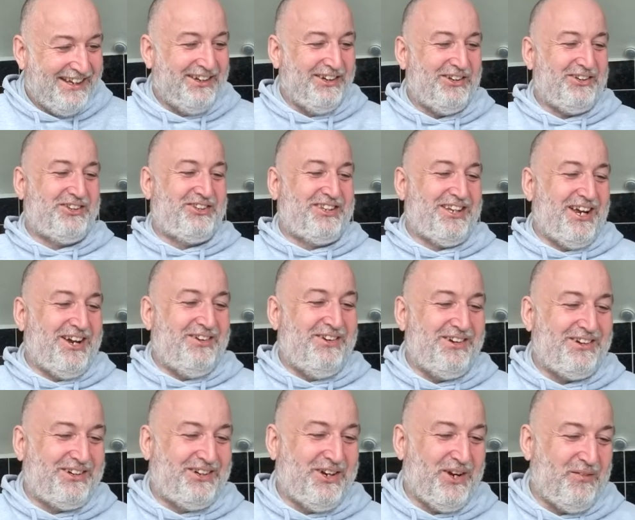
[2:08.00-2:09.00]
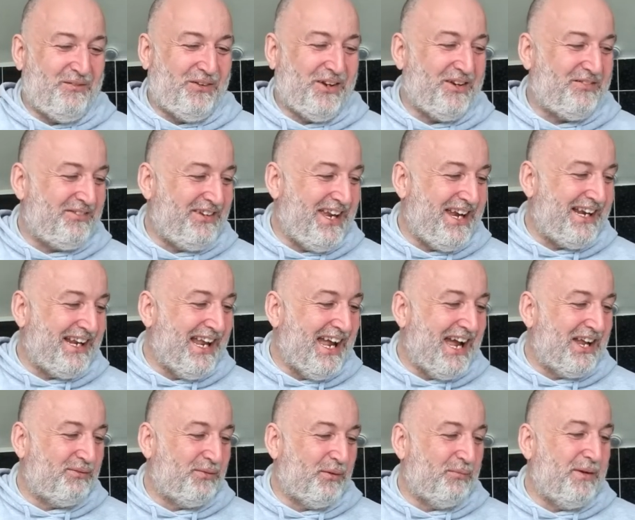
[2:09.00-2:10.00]
Also a couple of
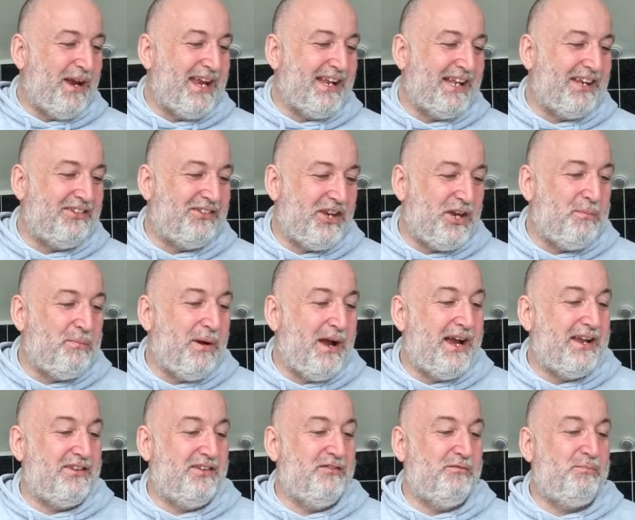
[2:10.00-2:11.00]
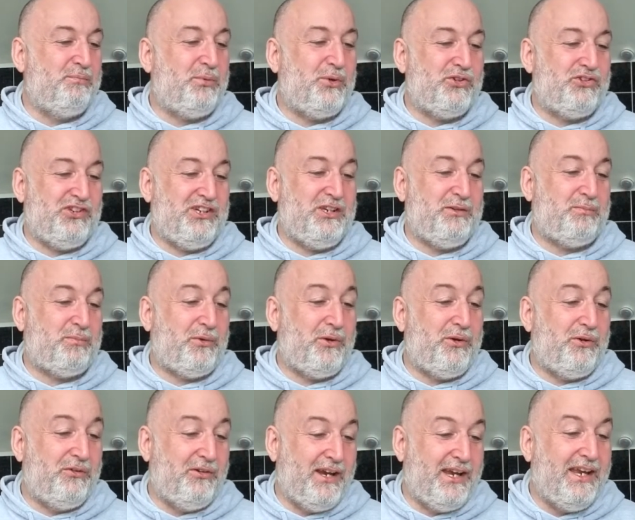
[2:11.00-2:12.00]
knickknacks, but mainly two pints of Bush's
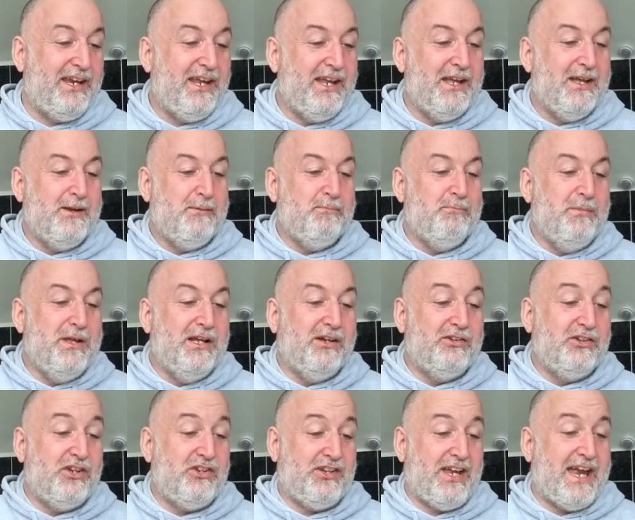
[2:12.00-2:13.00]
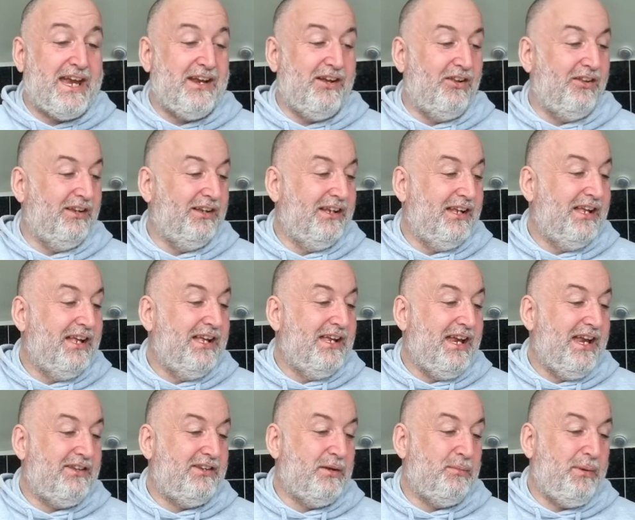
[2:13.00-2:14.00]
Brewery Milner's Ale.
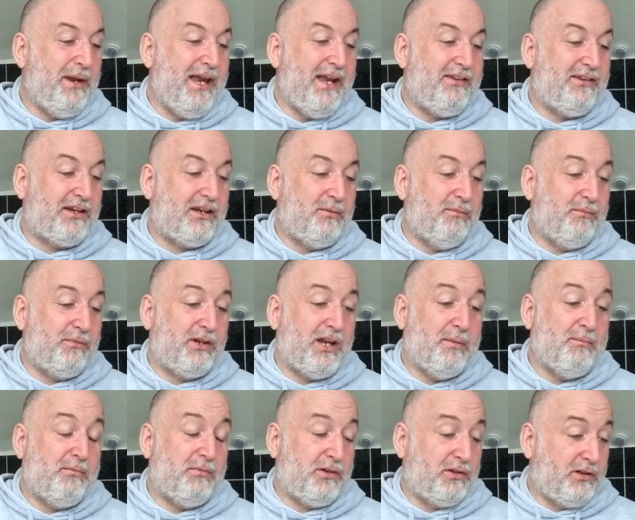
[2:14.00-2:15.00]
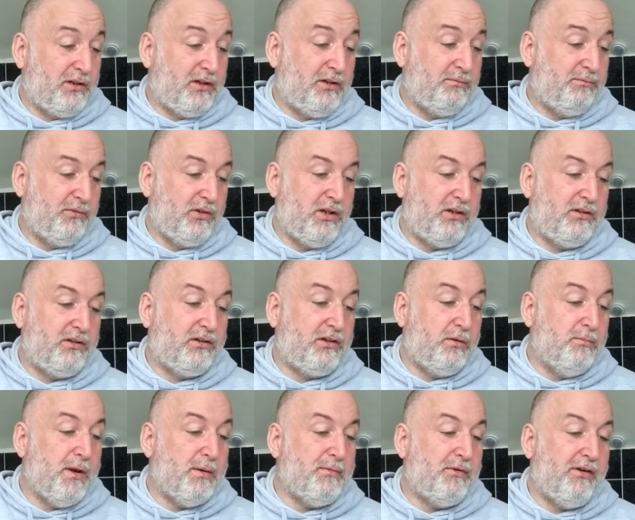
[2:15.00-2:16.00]
It's a beer to
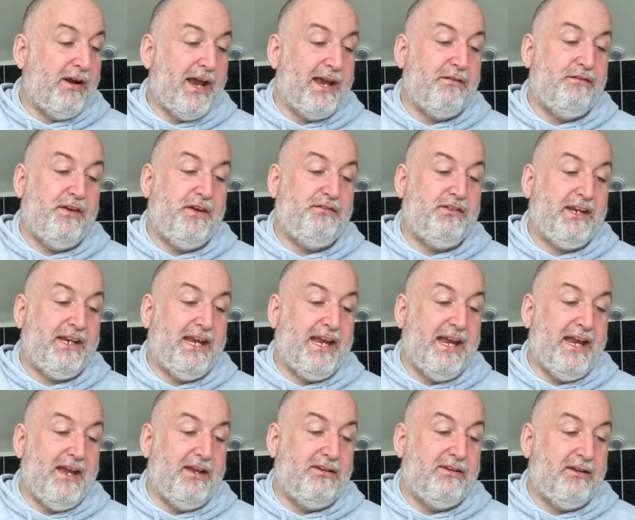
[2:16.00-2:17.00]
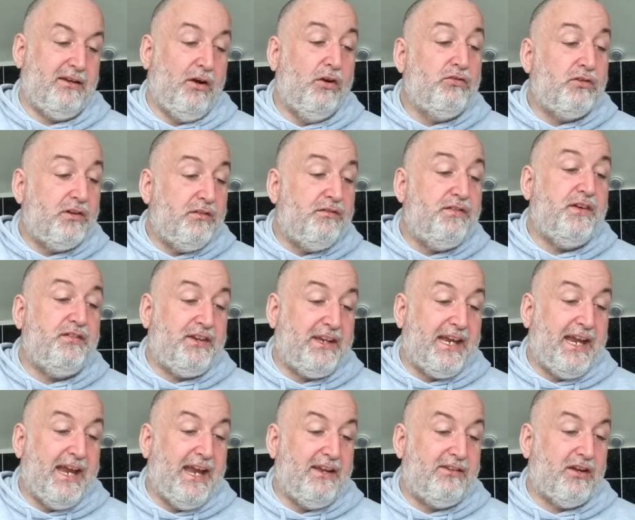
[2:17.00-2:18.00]
commemorate 150
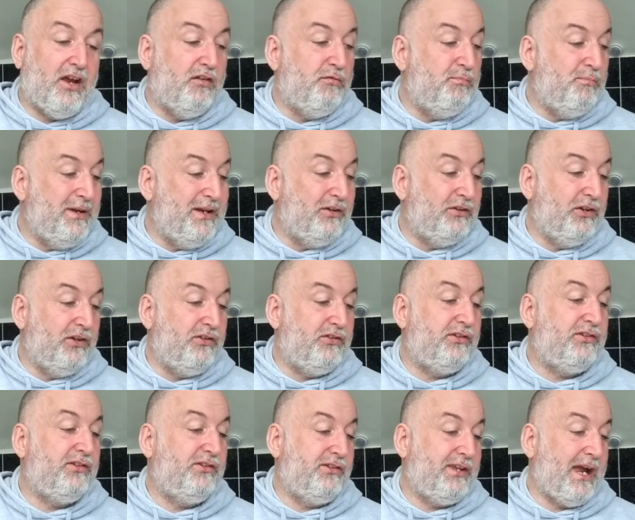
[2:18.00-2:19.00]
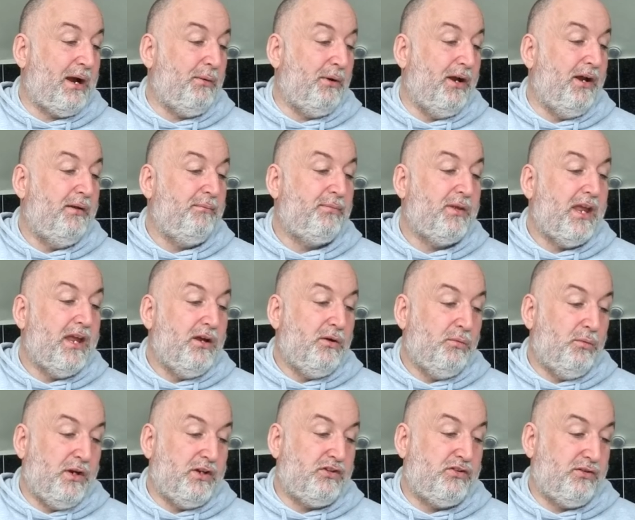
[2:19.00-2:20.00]
years of Milner's Tower,
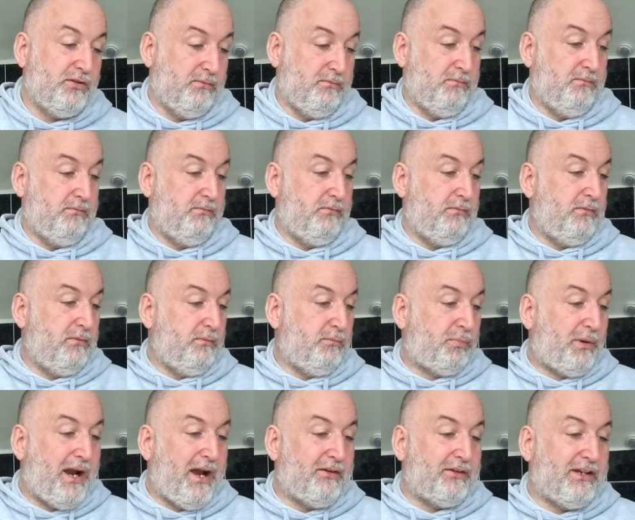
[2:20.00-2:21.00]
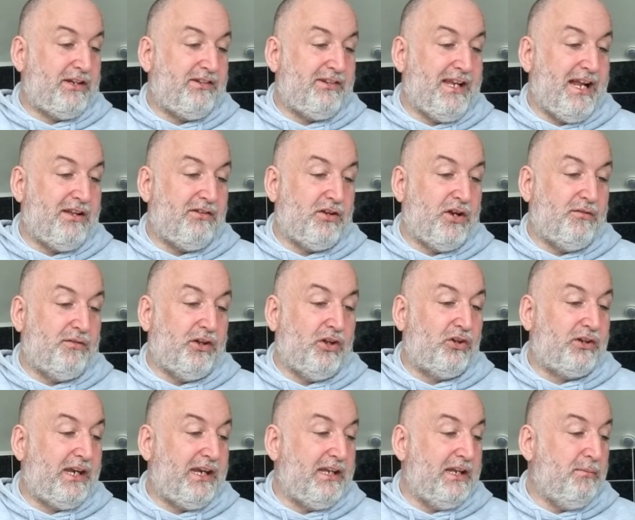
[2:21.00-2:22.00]
which proudly stands
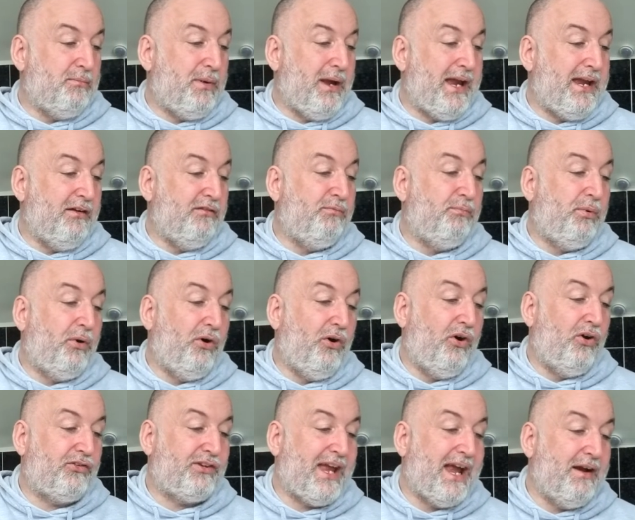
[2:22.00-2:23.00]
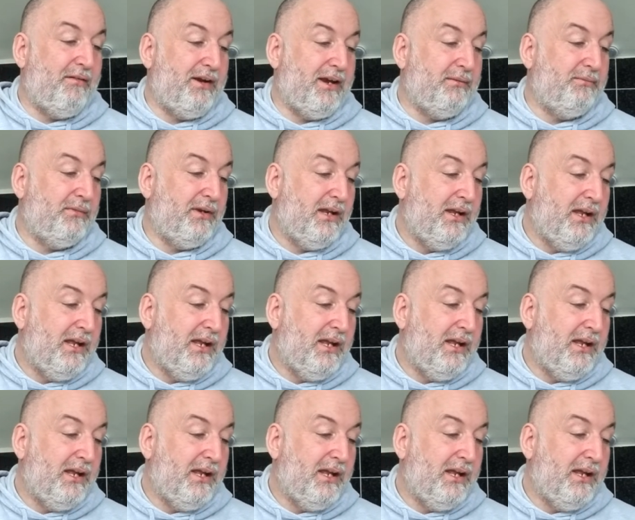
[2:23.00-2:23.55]
overlooking the Bay of Port Erin.